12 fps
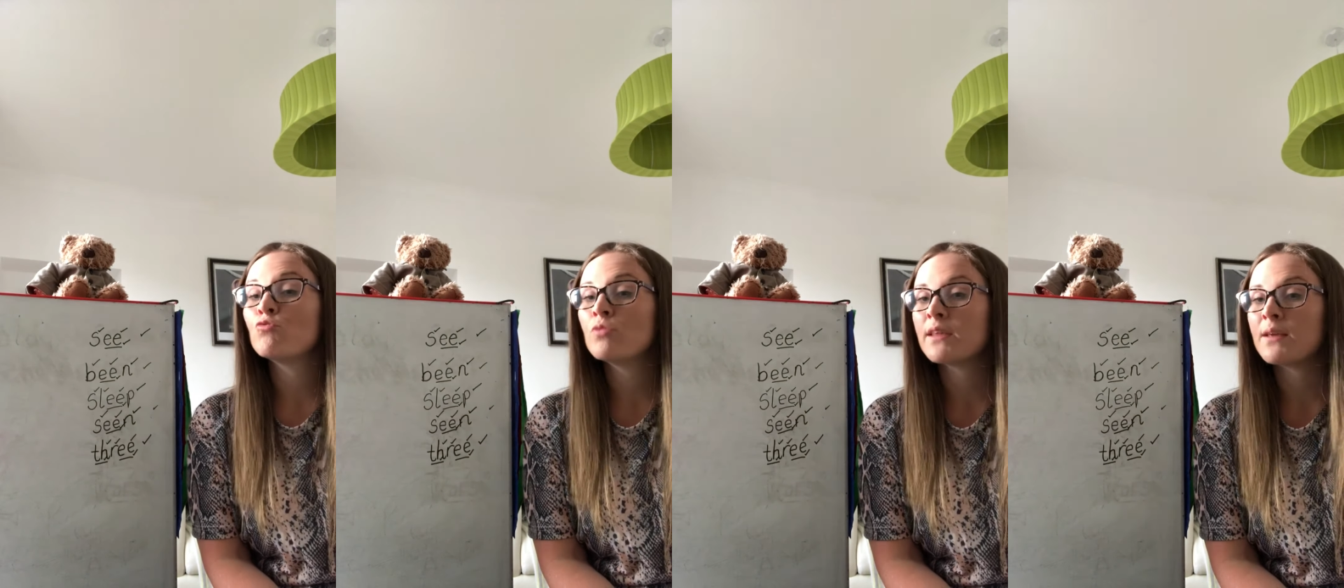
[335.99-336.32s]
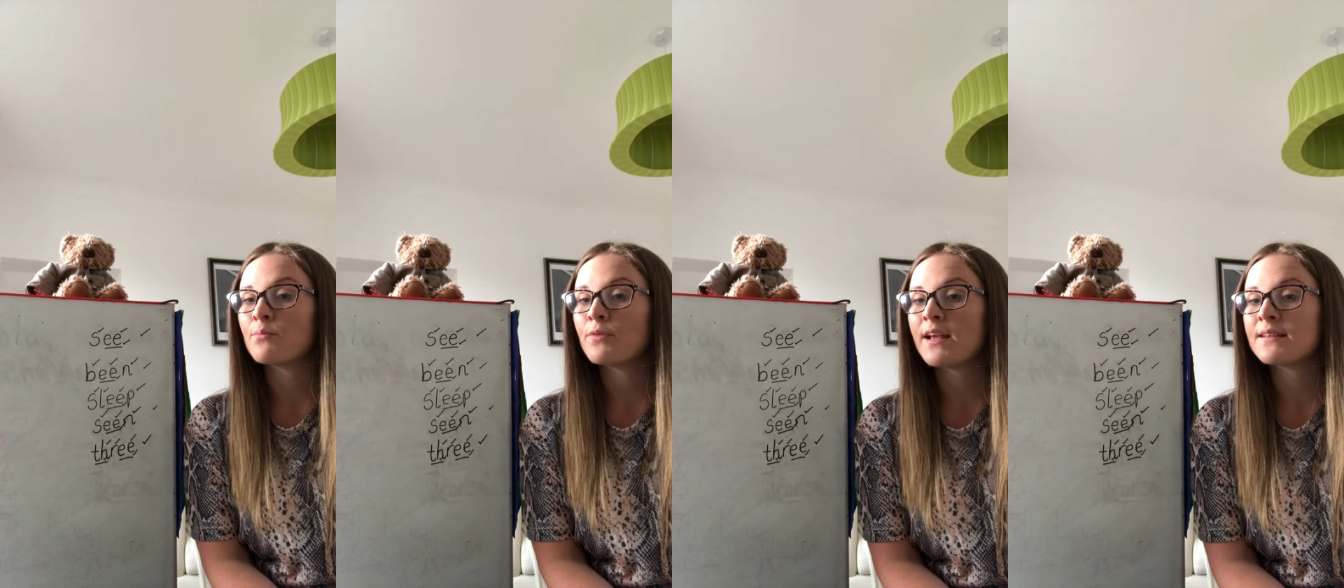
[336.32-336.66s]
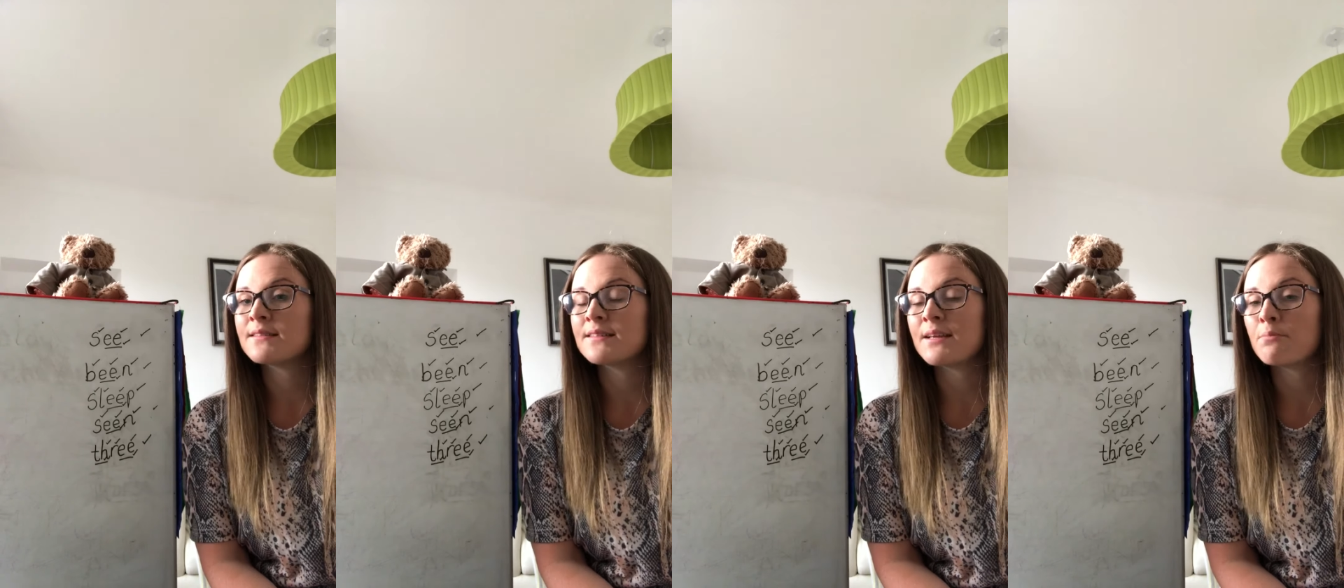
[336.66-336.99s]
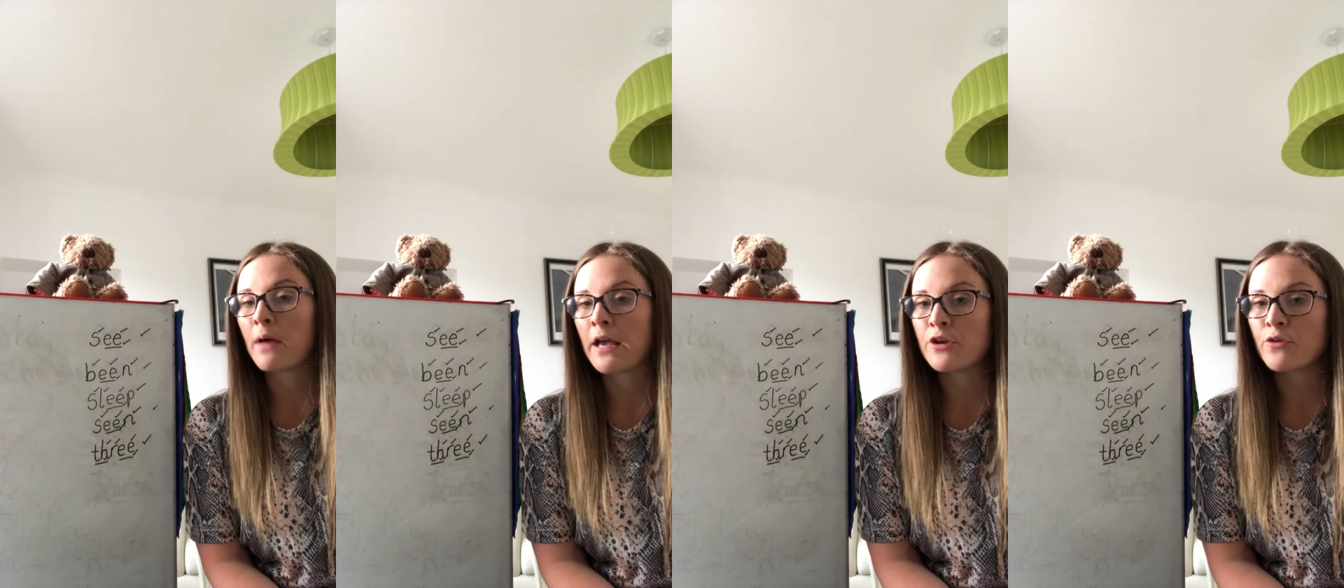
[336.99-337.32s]
really impressed today
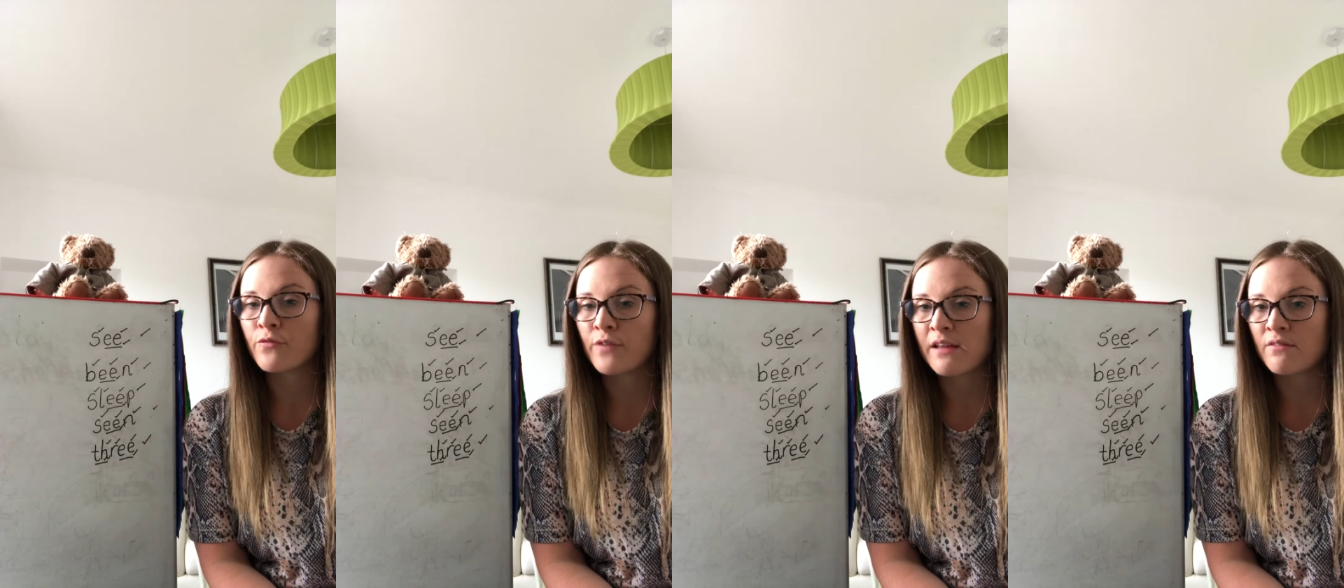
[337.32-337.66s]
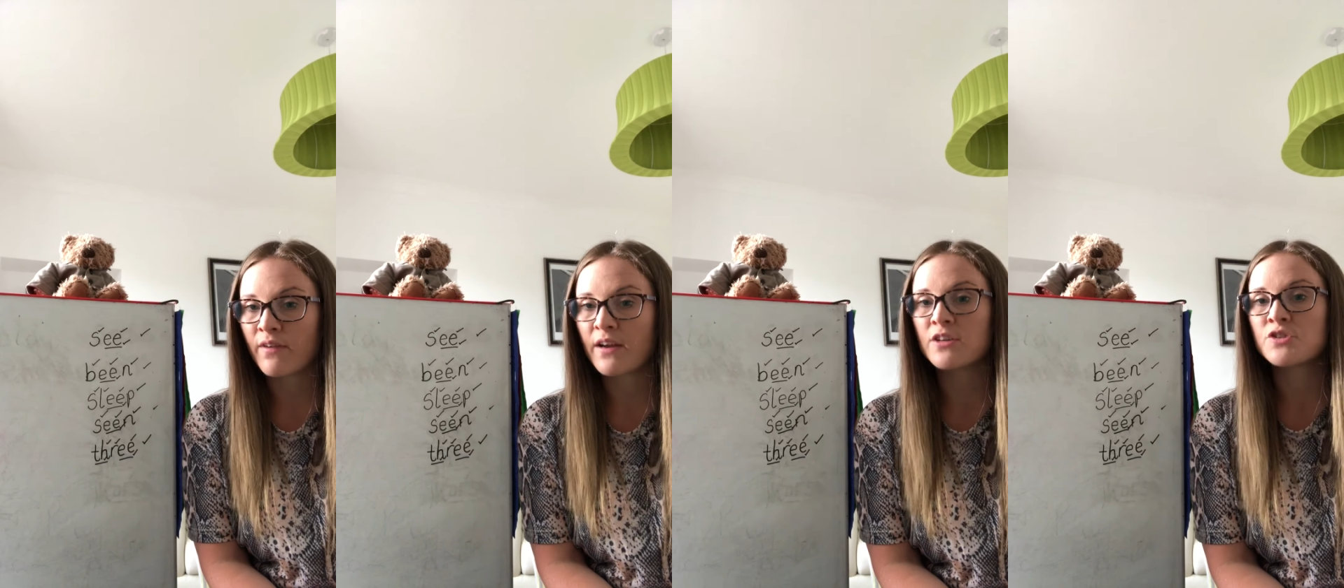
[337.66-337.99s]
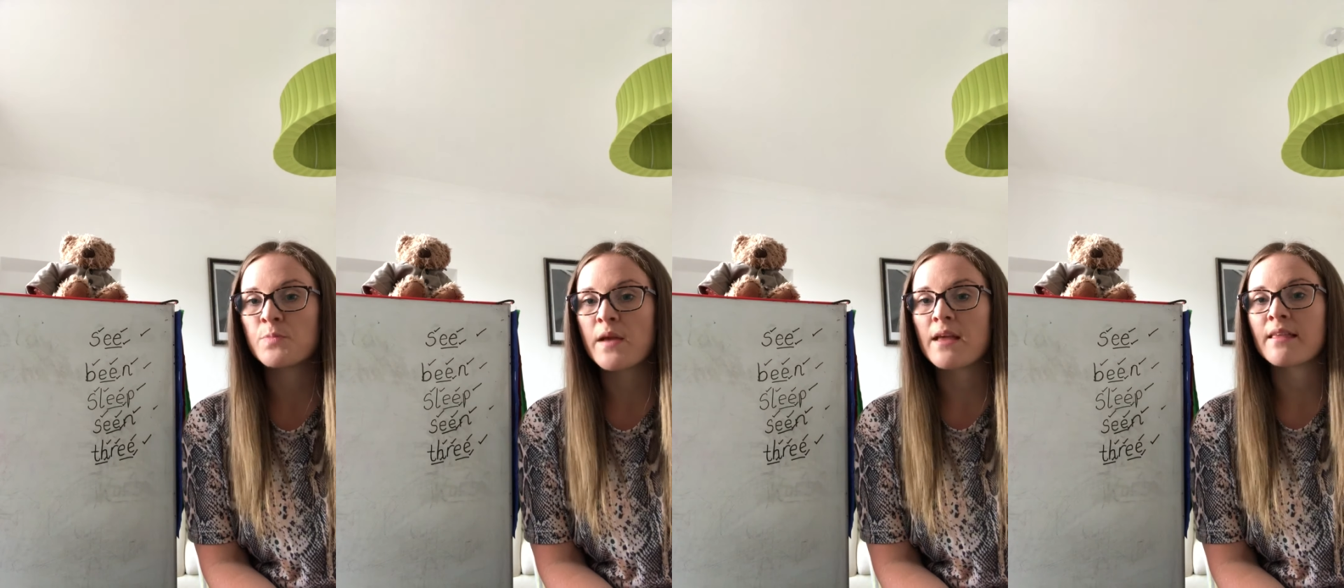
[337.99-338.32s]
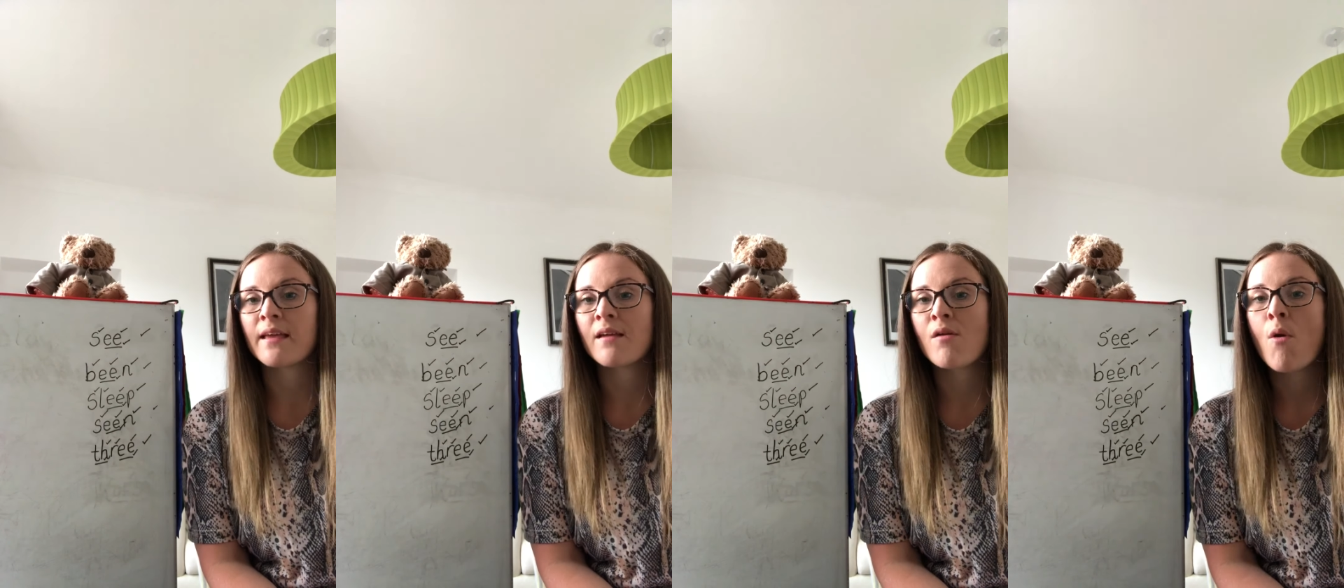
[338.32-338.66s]
by your Fred finger spelling.